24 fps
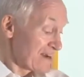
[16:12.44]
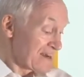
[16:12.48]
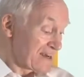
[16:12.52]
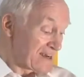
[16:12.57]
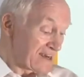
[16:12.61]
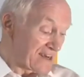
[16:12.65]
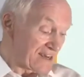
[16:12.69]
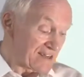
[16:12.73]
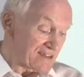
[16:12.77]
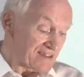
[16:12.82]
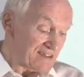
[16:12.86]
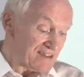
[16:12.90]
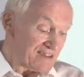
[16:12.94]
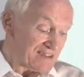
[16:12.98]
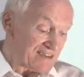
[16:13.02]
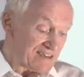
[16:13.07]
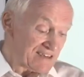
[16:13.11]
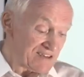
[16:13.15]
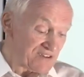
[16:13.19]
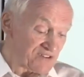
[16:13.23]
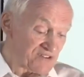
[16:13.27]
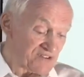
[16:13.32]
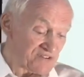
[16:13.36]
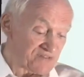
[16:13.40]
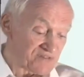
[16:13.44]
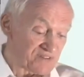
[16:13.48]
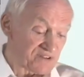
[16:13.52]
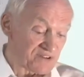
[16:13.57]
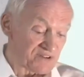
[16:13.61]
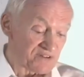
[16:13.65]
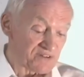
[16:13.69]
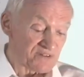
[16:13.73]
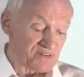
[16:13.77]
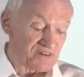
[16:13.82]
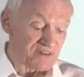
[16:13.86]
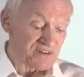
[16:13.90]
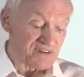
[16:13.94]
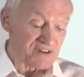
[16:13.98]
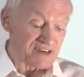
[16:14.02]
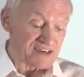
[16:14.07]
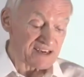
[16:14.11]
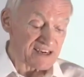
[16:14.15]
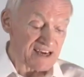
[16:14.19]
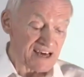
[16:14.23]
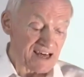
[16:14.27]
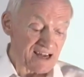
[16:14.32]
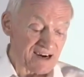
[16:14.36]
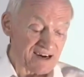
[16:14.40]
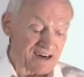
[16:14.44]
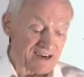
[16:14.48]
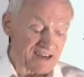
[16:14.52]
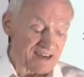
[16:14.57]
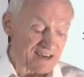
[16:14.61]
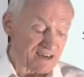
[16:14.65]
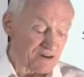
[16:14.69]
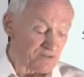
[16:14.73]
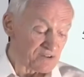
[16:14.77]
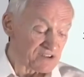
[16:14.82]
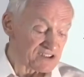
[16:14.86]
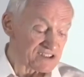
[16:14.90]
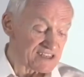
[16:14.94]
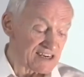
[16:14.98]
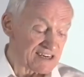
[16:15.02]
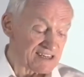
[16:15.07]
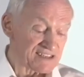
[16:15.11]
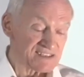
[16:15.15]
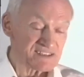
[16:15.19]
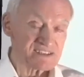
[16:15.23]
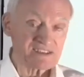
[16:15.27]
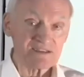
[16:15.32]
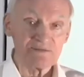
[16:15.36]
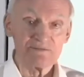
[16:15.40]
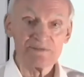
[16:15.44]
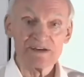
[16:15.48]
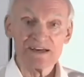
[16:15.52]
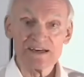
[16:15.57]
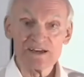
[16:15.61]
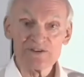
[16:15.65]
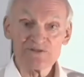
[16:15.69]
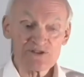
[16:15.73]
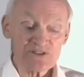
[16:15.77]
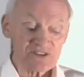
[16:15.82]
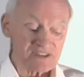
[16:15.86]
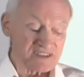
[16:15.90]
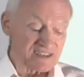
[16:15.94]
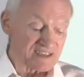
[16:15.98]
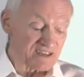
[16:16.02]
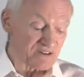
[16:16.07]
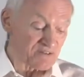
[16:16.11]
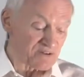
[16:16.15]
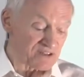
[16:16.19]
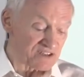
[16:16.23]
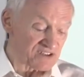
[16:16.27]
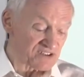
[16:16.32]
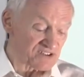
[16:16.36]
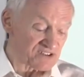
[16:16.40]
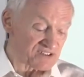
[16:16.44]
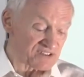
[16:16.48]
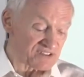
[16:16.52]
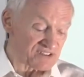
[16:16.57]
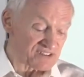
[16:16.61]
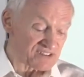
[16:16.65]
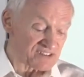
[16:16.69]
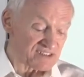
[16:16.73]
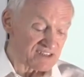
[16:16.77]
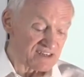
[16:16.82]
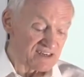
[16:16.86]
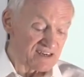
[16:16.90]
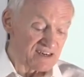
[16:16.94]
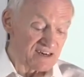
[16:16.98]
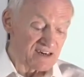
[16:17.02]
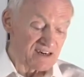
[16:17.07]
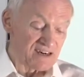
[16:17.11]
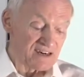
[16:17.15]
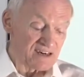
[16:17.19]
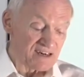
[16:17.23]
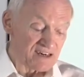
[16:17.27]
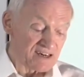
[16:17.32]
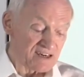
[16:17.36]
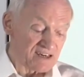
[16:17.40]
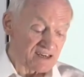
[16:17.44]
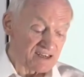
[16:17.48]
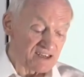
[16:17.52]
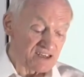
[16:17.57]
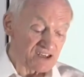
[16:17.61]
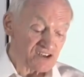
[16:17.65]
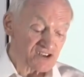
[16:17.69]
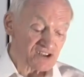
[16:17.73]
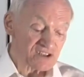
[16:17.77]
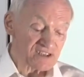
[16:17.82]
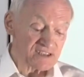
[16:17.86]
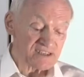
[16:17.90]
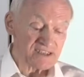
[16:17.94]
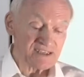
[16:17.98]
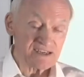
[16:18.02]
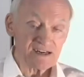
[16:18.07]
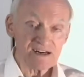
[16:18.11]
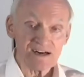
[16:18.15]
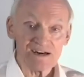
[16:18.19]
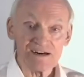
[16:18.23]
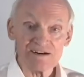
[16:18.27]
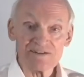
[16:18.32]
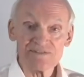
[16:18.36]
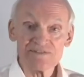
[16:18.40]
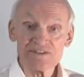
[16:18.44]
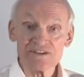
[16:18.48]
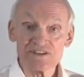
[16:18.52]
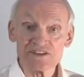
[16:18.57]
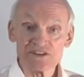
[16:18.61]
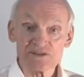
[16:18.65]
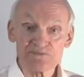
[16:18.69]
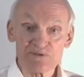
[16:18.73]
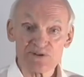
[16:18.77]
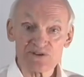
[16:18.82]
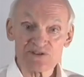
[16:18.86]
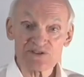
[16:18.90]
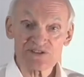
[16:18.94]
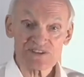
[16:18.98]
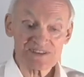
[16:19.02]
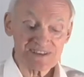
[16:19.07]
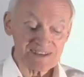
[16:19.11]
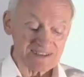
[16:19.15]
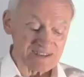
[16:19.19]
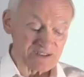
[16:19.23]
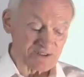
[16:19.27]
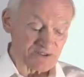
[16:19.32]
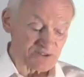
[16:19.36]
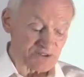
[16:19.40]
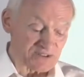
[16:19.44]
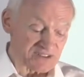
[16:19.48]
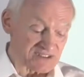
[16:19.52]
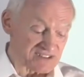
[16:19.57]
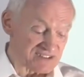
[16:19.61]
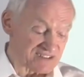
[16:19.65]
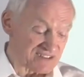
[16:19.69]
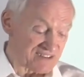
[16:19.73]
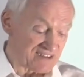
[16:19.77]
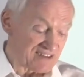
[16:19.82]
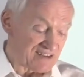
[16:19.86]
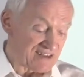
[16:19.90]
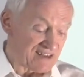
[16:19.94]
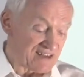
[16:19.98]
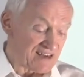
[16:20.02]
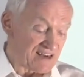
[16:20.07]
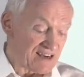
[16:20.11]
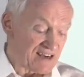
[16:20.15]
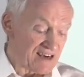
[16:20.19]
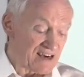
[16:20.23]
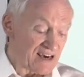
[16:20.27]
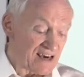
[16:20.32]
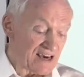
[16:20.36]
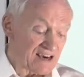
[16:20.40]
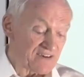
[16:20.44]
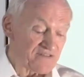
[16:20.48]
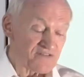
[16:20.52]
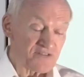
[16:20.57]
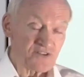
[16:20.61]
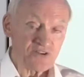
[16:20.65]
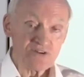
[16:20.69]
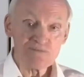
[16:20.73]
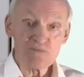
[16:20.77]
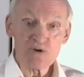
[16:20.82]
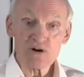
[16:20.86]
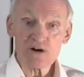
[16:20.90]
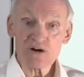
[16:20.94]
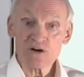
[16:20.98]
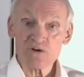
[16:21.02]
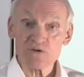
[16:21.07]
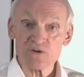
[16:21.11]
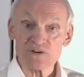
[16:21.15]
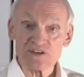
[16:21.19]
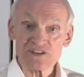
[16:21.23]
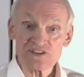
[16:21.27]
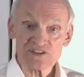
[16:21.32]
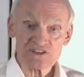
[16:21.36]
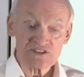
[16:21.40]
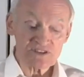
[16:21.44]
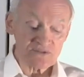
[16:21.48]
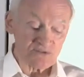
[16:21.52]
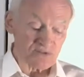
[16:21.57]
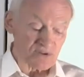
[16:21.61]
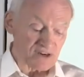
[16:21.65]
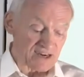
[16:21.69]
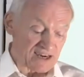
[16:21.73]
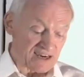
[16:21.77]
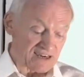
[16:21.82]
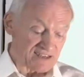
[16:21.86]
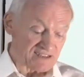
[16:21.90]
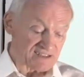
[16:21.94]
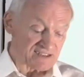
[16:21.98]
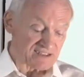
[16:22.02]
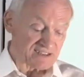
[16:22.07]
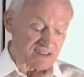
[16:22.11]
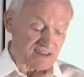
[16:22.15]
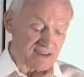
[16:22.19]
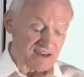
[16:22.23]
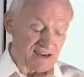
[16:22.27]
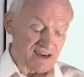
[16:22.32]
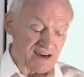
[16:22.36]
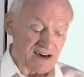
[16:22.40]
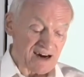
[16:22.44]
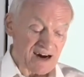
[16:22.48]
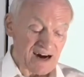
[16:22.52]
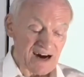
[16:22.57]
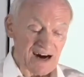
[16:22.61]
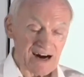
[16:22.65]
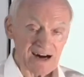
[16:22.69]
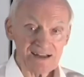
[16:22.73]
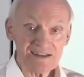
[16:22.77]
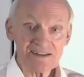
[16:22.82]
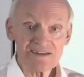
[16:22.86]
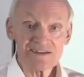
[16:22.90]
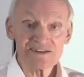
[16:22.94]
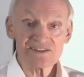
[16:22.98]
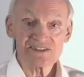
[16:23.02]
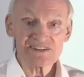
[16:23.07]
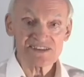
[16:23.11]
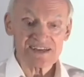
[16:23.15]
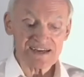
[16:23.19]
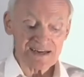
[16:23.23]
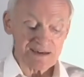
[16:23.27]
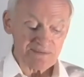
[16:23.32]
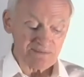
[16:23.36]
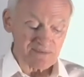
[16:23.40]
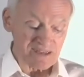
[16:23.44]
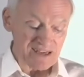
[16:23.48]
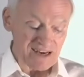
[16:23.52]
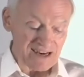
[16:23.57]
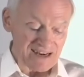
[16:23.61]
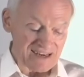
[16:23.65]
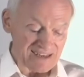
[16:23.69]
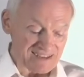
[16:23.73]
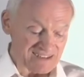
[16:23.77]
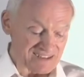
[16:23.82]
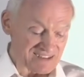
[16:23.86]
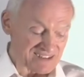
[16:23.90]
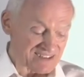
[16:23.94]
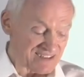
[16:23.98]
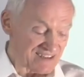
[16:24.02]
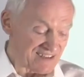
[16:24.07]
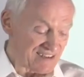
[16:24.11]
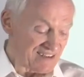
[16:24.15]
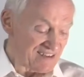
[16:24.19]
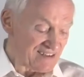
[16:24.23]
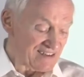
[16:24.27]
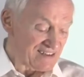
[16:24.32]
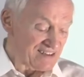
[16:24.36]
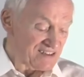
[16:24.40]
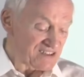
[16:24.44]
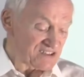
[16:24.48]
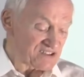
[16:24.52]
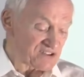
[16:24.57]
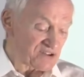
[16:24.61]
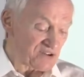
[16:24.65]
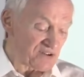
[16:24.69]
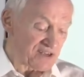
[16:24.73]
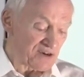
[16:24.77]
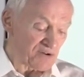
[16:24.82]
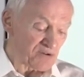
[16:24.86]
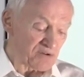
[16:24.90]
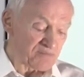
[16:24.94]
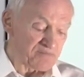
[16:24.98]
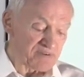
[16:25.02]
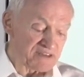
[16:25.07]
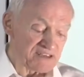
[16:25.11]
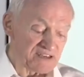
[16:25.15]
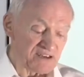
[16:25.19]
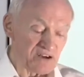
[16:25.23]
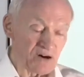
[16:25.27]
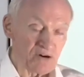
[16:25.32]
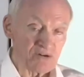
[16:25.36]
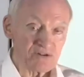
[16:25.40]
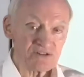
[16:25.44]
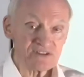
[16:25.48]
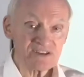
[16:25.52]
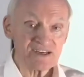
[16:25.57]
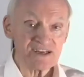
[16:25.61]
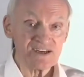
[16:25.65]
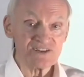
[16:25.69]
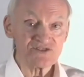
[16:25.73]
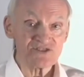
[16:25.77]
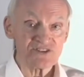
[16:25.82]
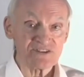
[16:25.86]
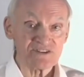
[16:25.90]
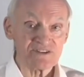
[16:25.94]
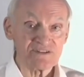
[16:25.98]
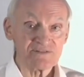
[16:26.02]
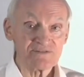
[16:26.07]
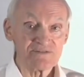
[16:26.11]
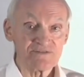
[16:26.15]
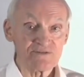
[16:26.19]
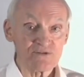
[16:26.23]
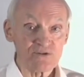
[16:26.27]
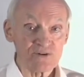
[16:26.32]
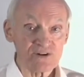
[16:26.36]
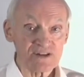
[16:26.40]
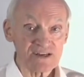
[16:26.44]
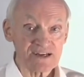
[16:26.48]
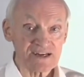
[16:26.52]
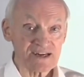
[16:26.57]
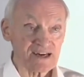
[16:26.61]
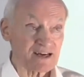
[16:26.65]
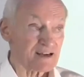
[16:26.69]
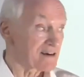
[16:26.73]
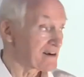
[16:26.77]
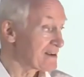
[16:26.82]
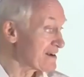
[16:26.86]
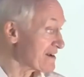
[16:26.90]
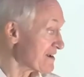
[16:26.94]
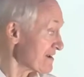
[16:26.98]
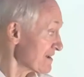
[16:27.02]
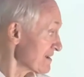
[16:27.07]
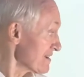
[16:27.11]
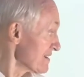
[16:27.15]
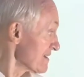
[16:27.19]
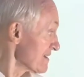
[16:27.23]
In the interview, the candidate was asked some interesting questions, initially of his personal interest. A few more questions were asked on the same lines, so there would be no tension for the candidate.